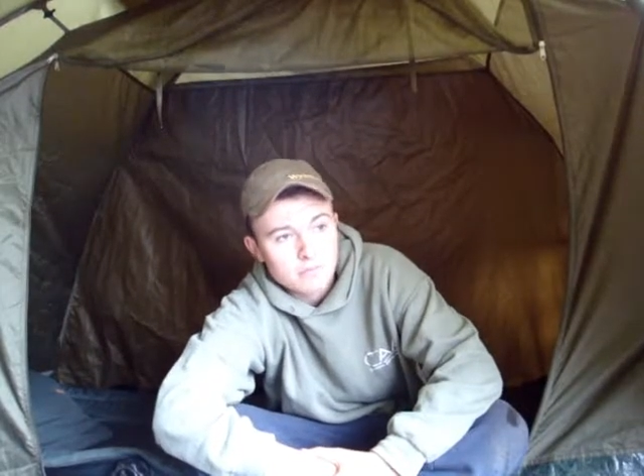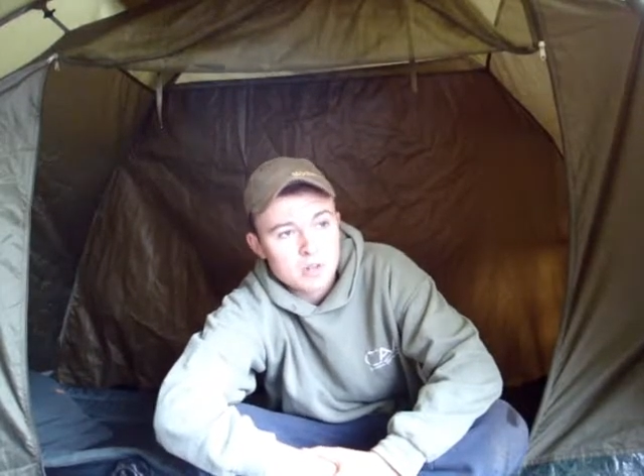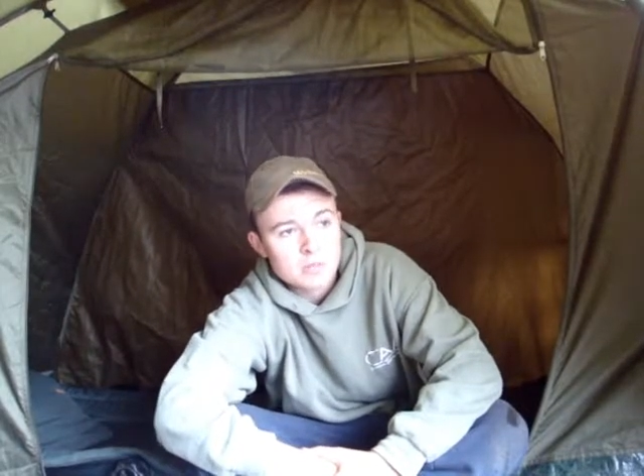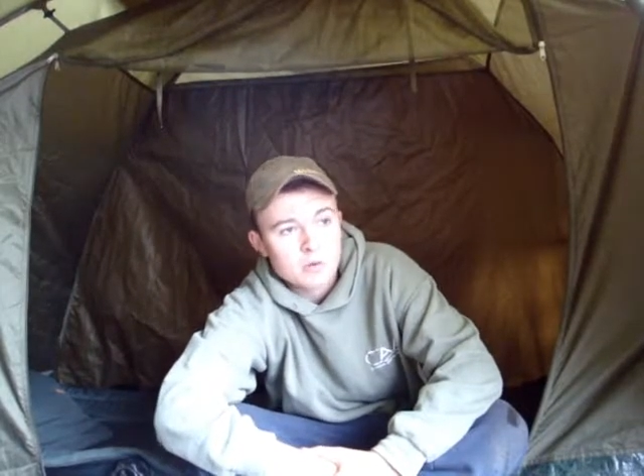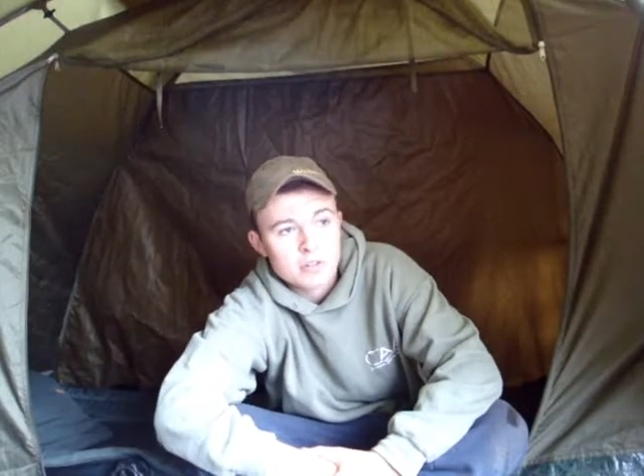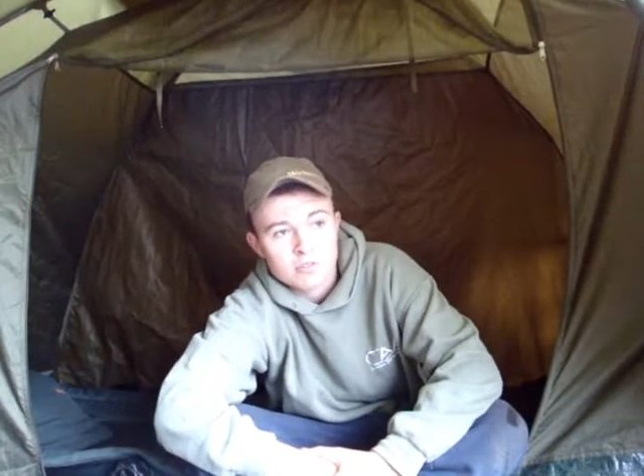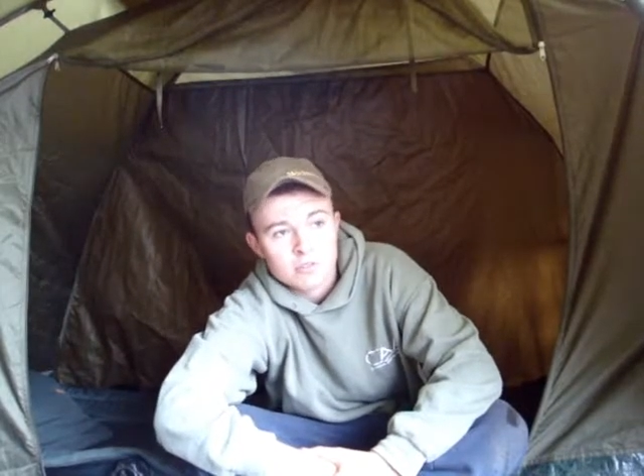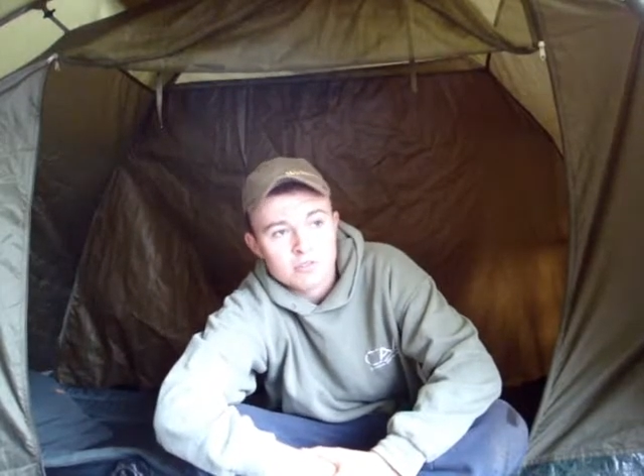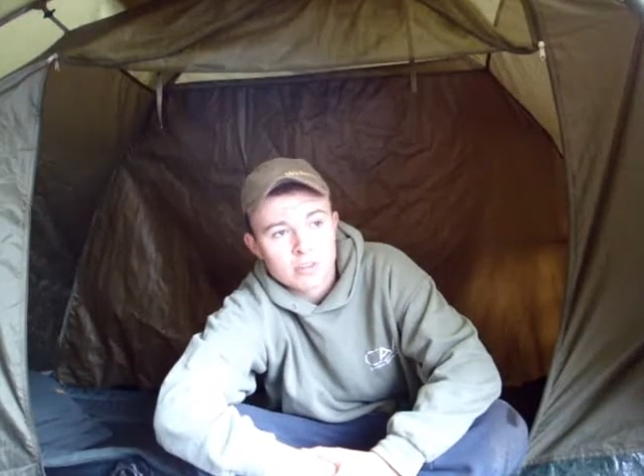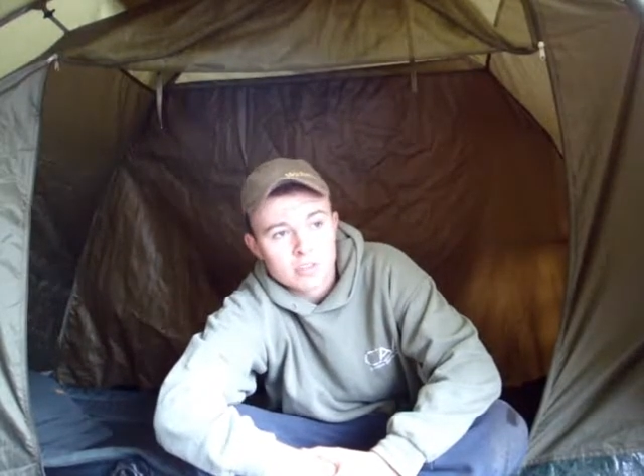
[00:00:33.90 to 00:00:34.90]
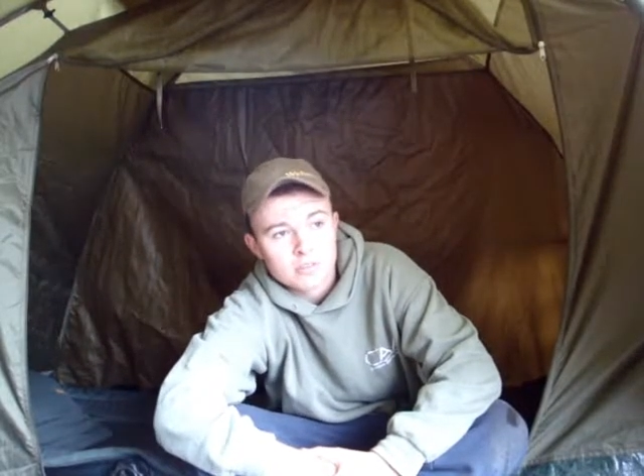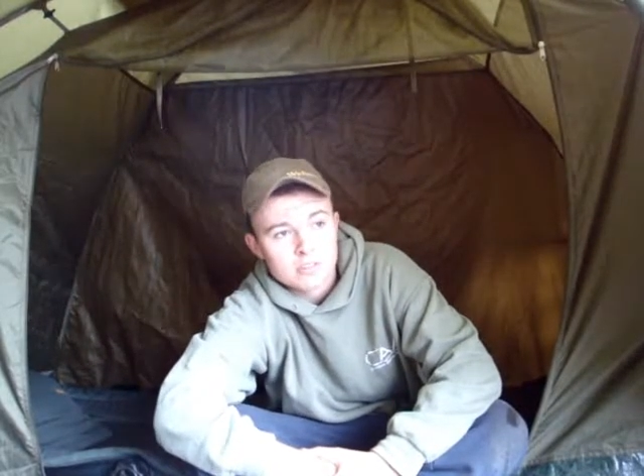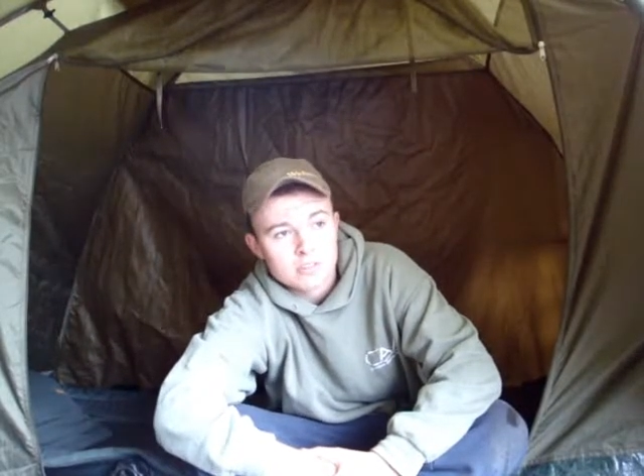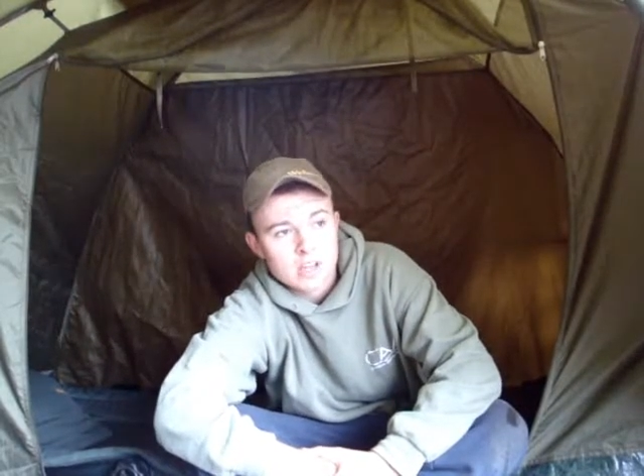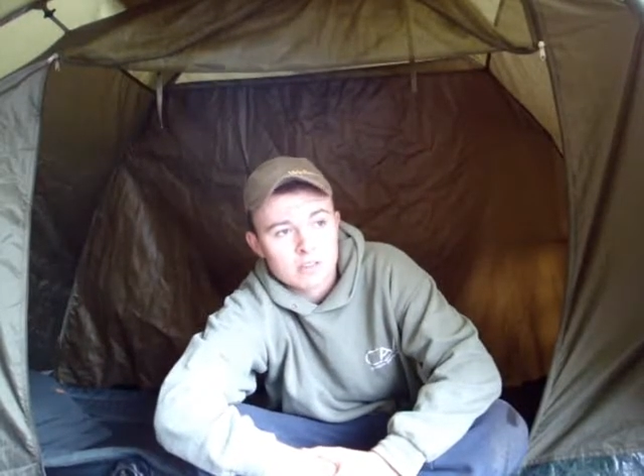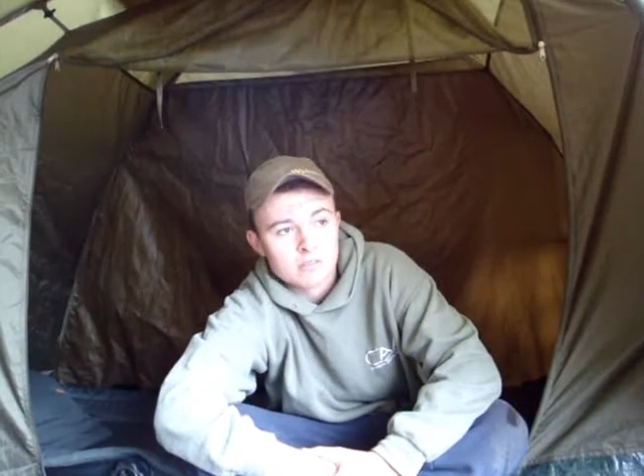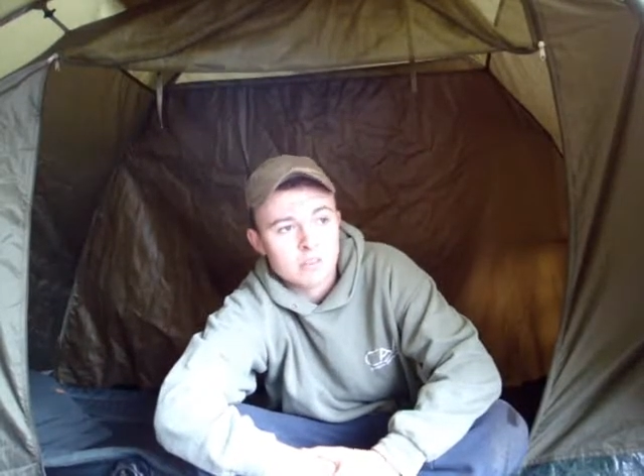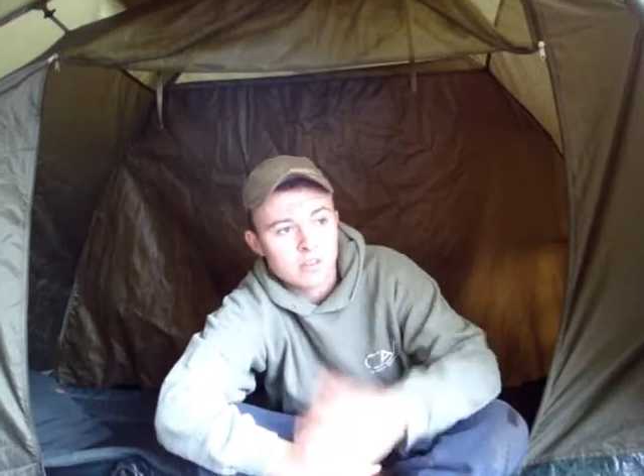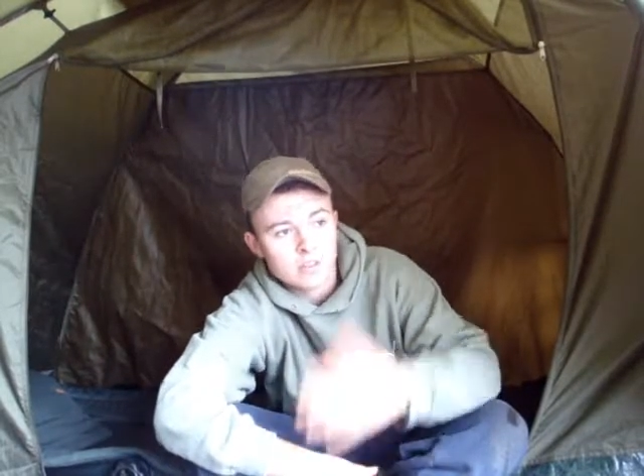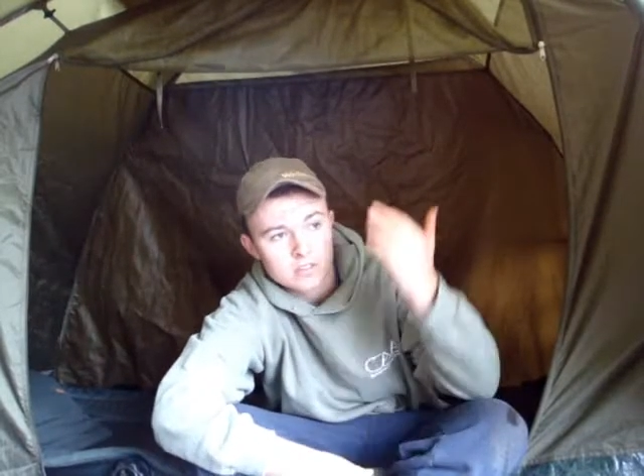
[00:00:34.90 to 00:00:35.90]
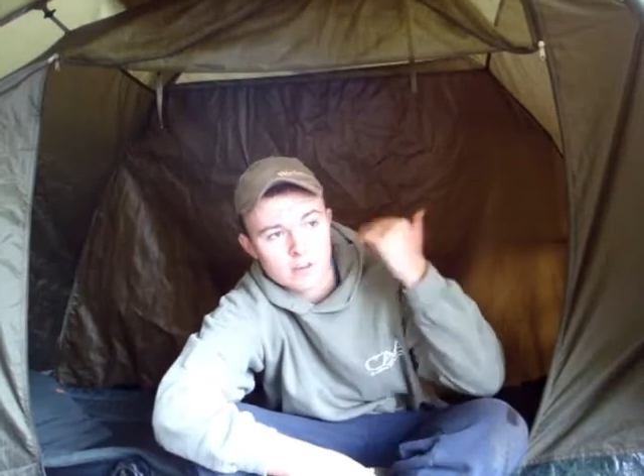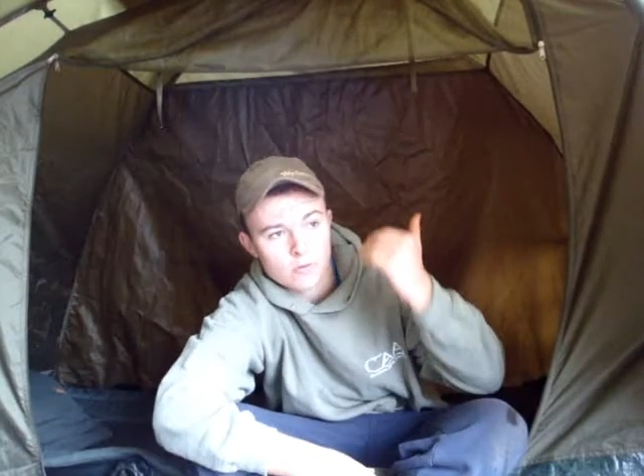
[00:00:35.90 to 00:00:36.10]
Wind's pushing straight down the